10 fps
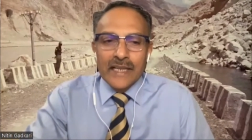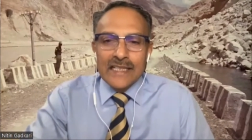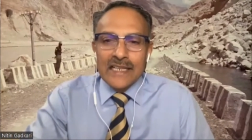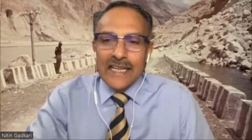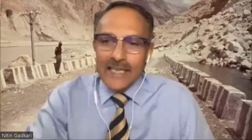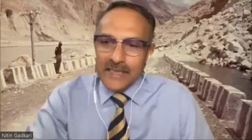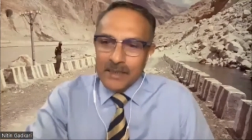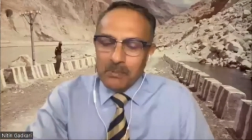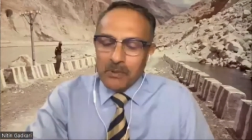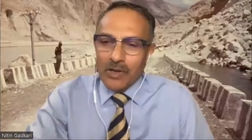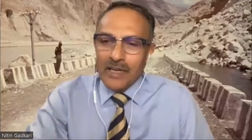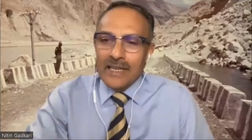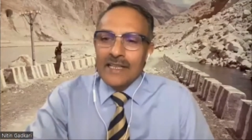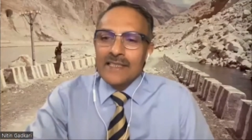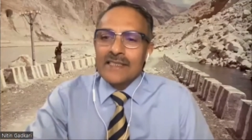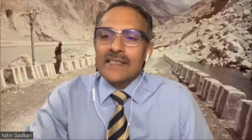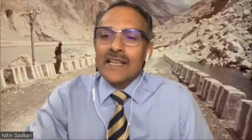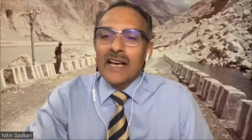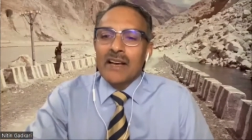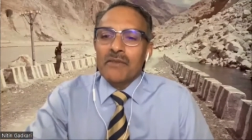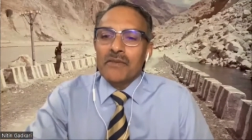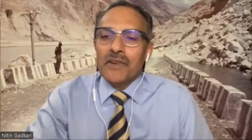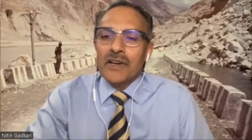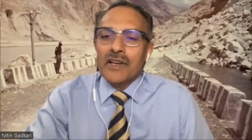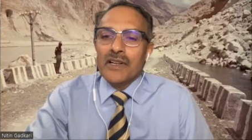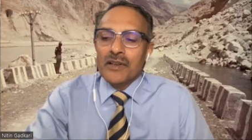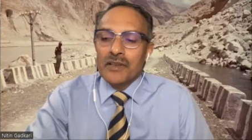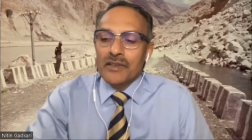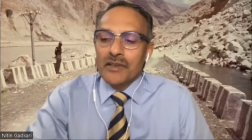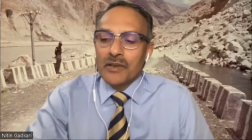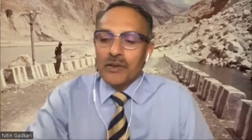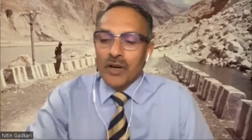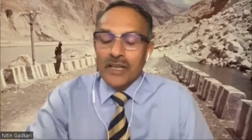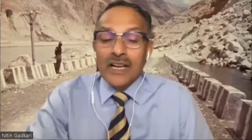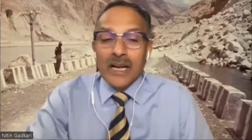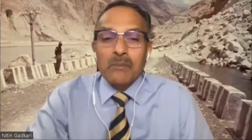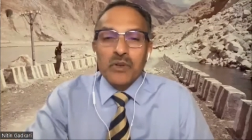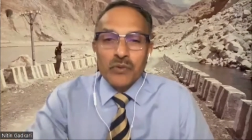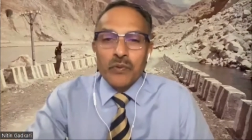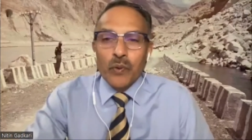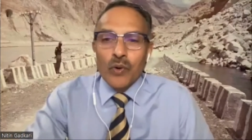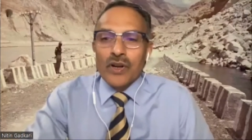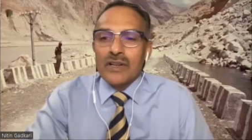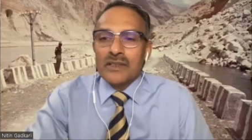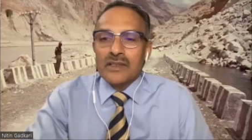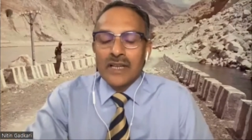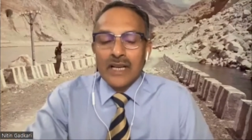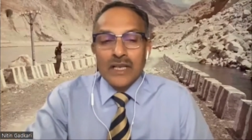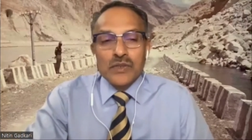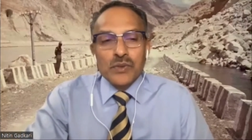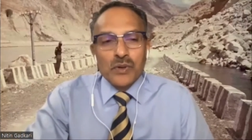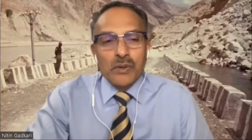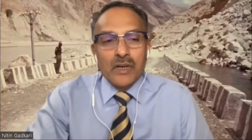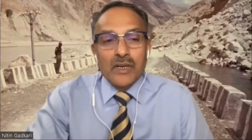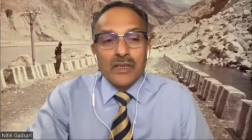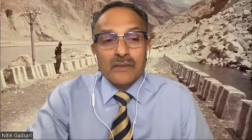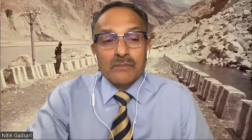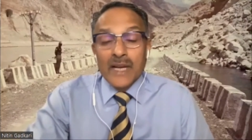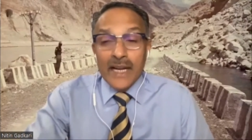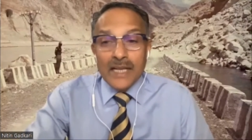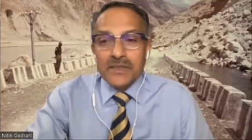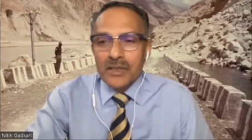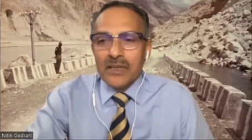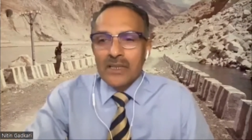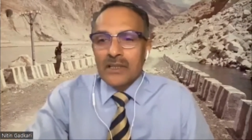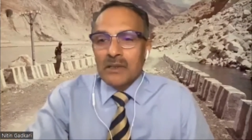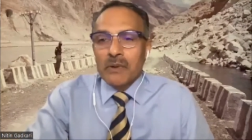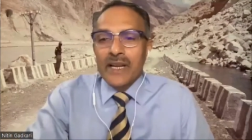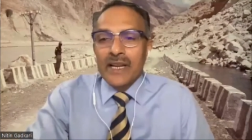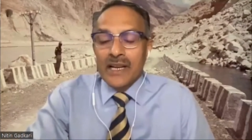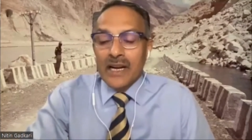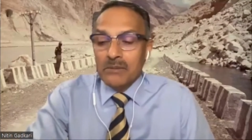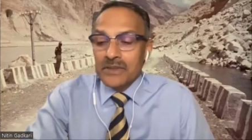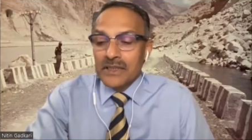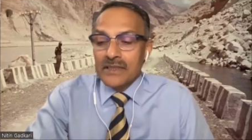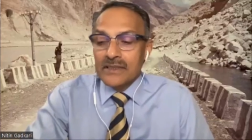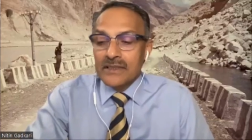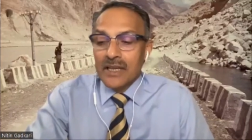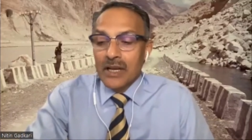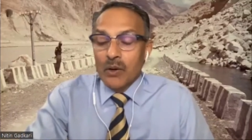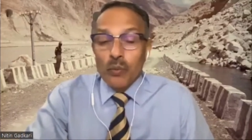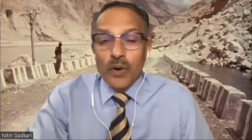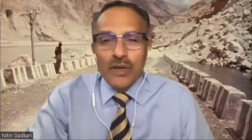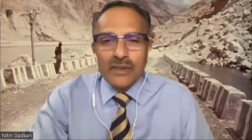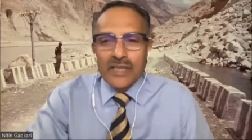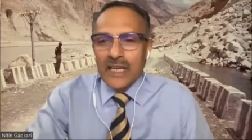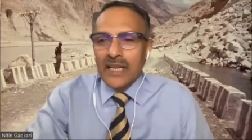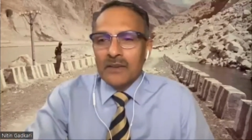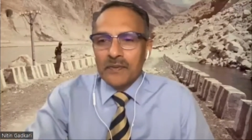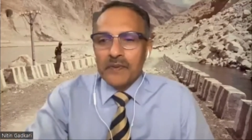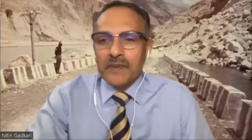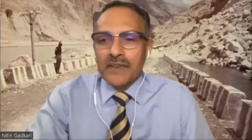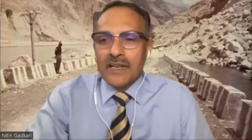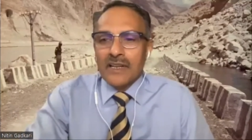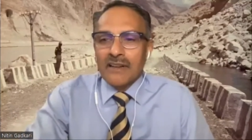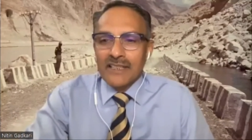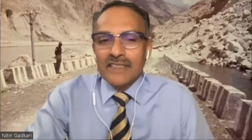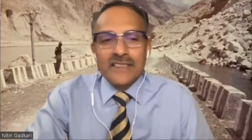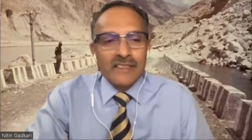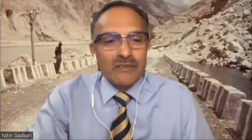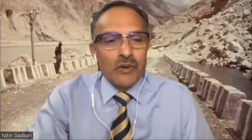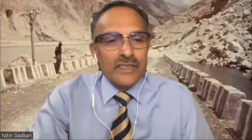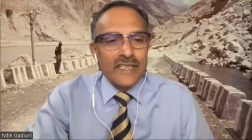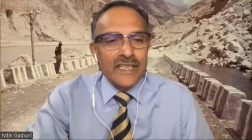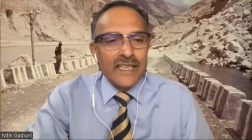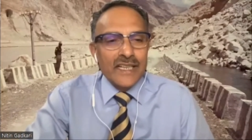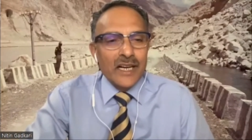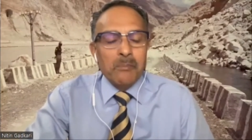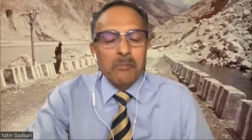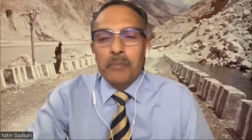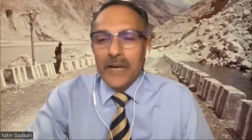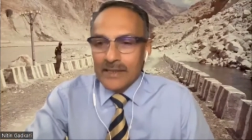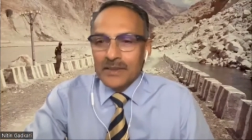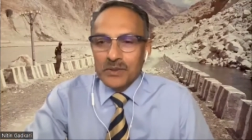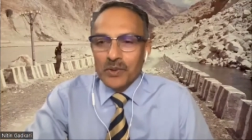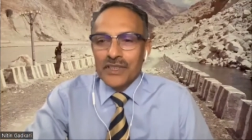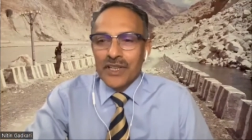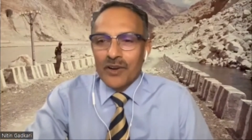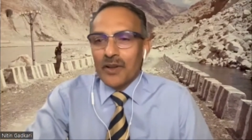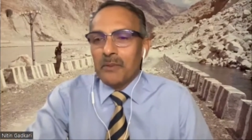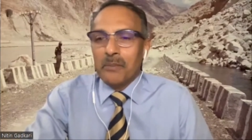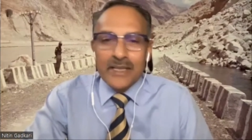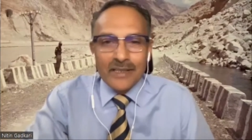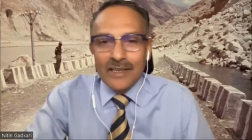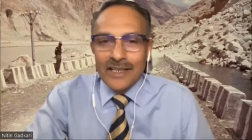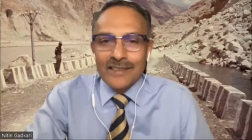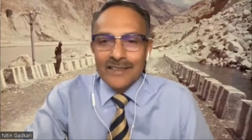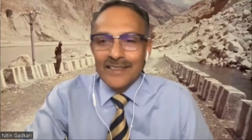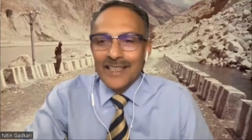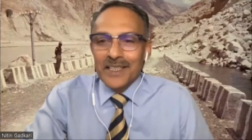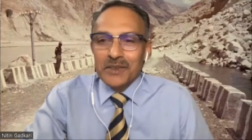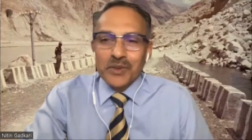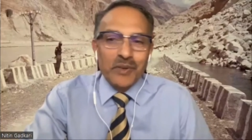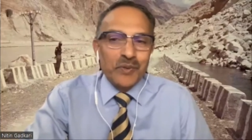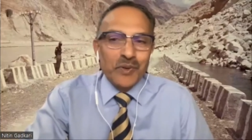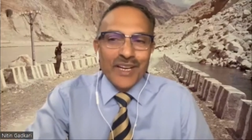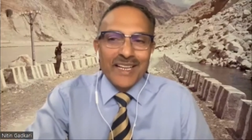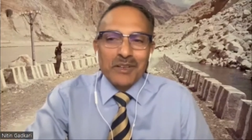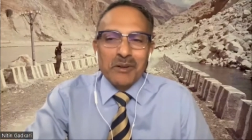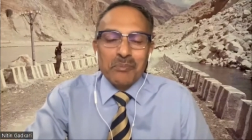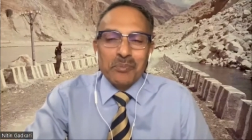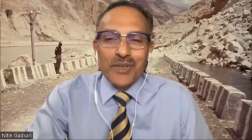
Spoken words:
his leadership qualities have not come to fore. So my natural query comes is, what do you think of Colonel Rinchen? Was he a better soldier or a better leader? So if you can,